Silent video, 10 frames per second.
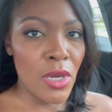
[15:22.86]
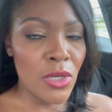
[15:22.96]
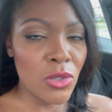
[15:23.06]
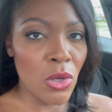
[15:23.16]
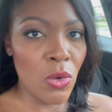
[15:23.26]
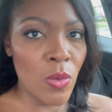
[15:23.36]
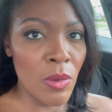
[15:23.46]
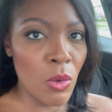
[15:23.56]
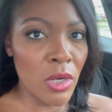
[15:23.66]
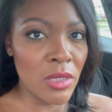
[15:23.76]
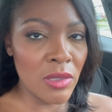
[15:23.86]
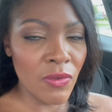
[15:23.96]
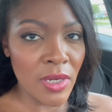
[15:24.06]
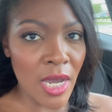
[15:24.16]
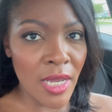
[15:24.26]
So we wore this for
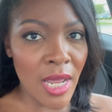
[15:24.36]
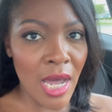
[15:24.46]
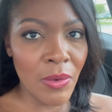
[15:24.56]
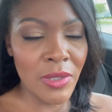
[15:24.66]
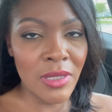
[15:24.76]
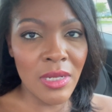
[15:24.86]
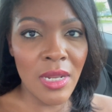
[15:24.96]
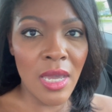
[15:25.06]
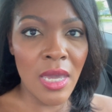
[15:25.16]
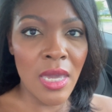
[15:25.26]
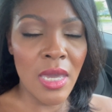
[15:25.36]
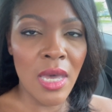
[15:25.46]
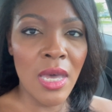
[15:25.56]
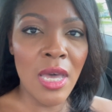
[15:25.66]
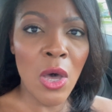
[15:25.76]
nine hours today. Uh, I
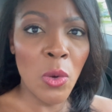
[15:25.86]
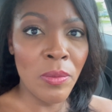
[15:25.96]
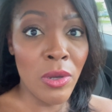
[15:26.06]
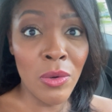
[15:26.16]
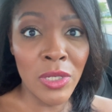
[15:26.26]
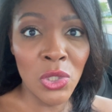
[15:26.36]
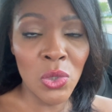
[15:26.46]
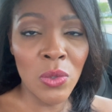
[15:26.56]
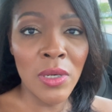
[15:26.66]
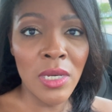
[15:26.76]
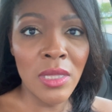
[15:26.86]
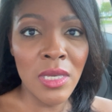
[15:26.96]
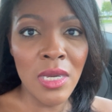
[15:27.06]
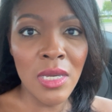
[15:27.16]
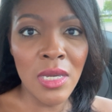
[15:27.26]
uh, hope you enjoyed
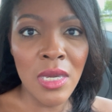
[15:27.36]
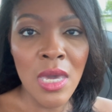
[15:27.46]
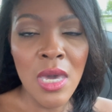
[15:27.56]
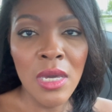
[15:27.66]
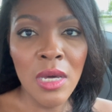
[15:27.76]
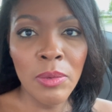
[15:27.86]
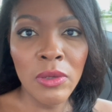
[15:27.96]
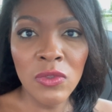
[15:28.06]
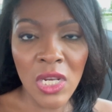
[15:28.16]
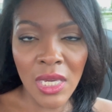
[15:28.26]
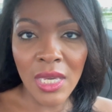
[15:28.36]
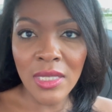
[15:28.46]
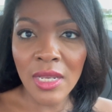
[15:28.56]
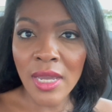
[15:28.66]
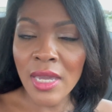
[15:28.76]
the couple of check-ins
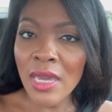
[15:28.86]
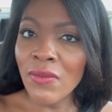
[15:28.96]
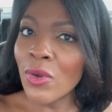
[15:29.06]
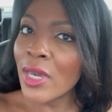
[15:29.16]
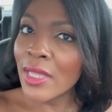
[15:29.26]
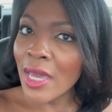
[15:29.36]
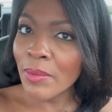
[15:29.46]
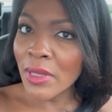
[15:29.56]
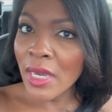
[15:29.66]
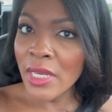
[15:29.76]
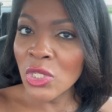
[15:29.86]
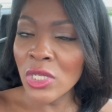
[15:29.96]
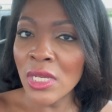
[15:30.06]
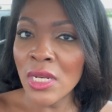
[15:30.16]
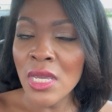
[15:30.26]
that I gave you in the
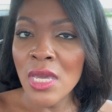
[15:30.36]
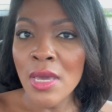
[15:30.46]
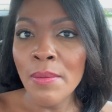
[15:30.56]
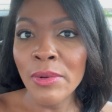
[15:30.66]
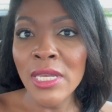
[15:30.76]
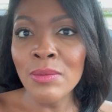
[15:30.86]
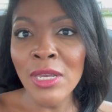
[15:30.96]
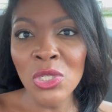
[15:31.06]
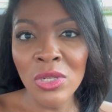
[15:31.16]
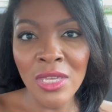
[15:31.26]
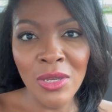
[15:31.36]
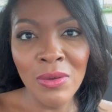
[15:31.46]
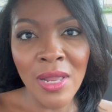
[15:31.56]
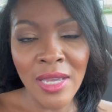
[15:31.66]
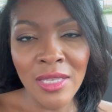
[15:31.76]
application. Please make sure that you
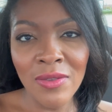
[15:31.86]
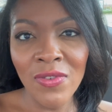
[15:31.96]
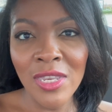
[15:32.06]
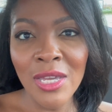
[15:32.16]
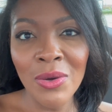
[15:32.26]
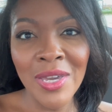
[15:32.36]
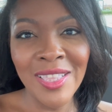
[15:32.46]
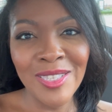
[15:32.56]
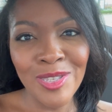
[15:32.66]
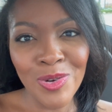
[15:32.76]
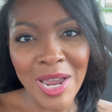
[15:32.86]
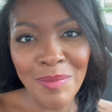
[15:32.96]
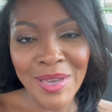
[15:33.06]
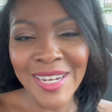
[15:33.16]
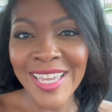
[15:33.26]
like this video, hit the subscribe
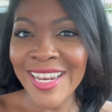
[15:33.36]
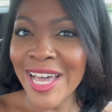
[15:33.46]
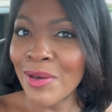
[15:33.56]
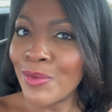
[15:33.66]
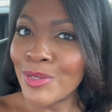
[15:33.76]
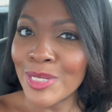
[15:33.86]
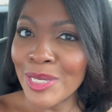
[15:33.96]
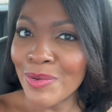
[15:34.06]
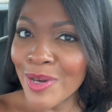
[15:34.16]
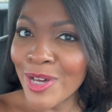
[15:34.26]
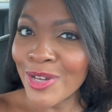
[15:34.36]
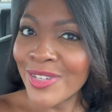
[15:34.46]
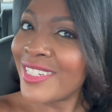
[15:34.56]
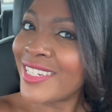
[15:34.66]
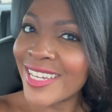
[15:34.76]
button, and I will see you all
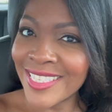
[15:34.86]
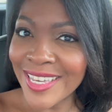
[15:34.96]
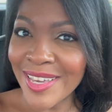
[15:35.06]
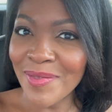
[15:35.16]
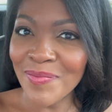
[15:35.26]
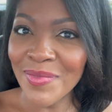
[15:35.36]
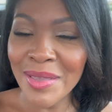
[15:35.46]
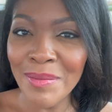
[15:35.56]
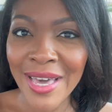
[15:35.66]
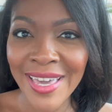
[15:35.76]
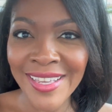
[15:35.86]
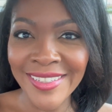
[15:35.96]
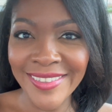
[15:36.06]
next time. Bye.